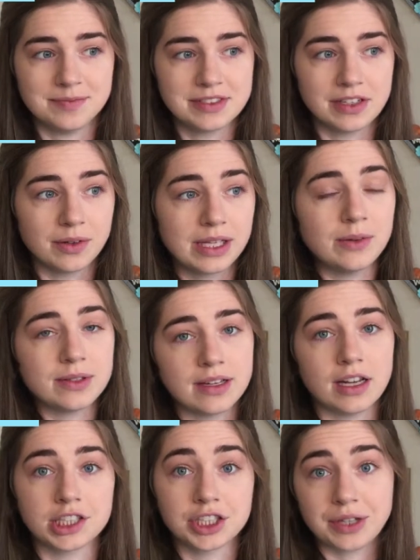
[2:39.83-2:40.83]
So he was
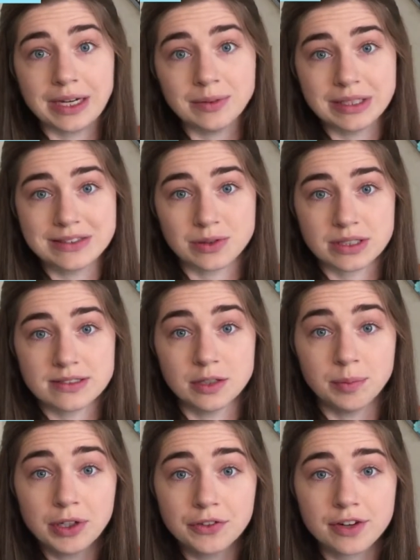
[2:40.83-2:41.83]
another great resource
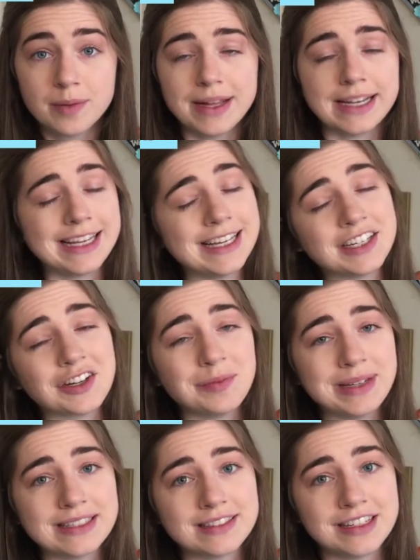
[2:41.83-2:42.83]
to pull from, and he had
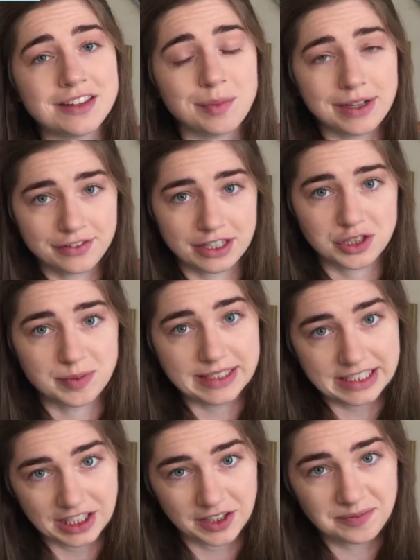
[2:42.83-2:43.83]
known me since my freshman
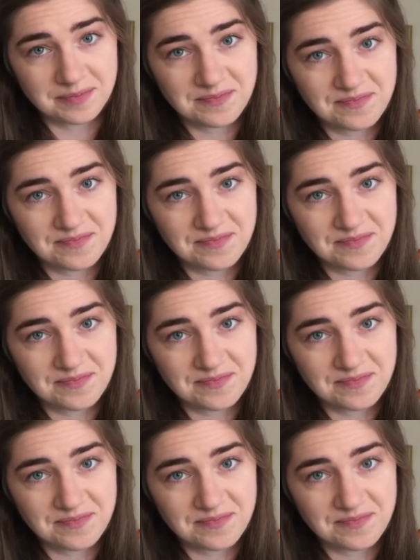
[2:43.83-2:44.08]
year.